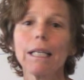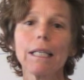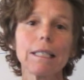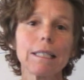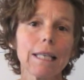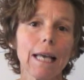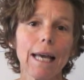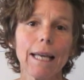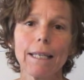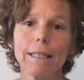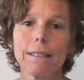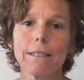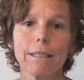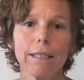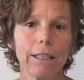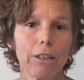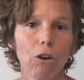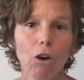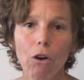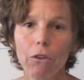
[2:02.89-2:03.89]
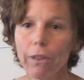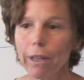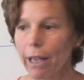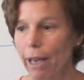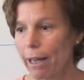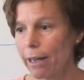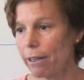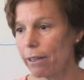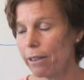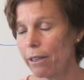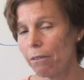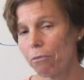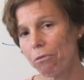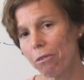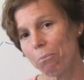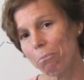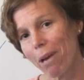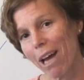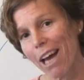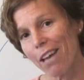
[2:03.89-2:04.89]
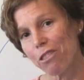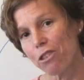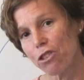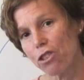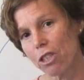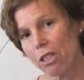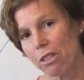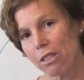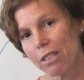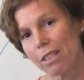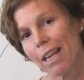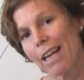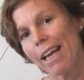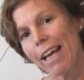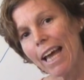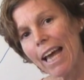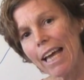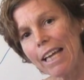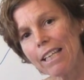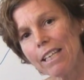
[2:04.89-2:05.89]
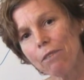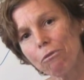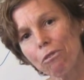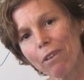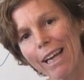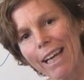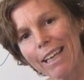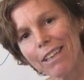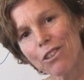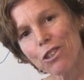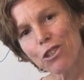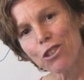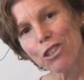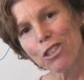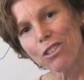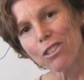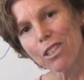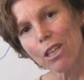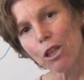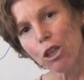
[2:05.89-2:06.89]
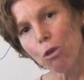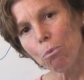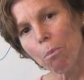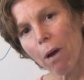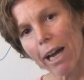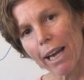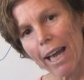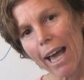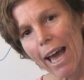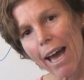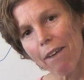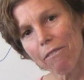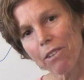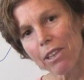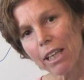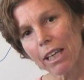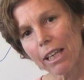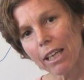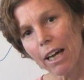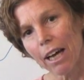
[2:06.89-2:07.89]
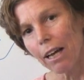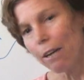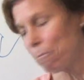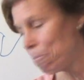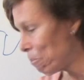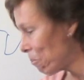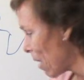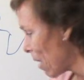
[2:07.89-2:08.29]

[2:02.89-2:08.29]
excited seeing all the kind of different pathogens and different antigens that you might have in the gut.